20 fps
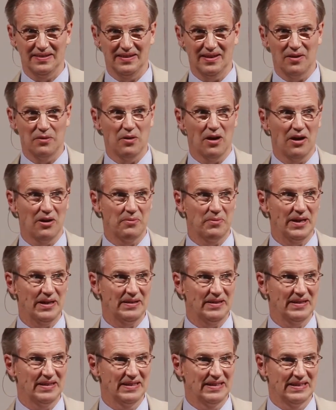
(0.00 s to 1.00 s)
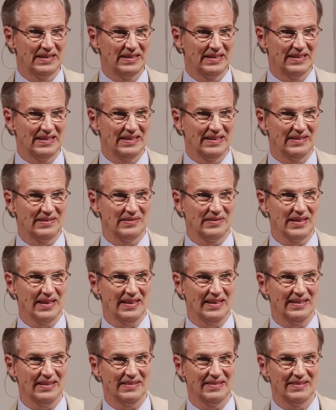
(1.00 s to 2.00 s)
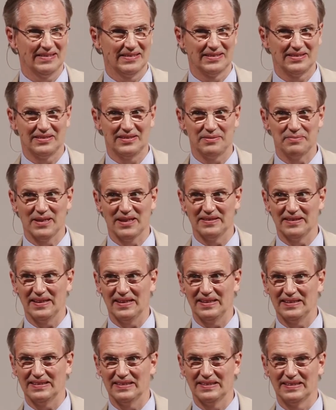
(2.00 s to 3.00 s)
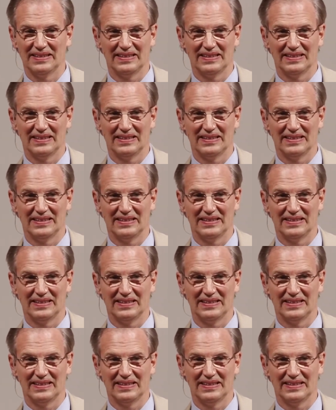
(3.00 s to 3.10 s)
Oh, are we? Okay, sorry about that.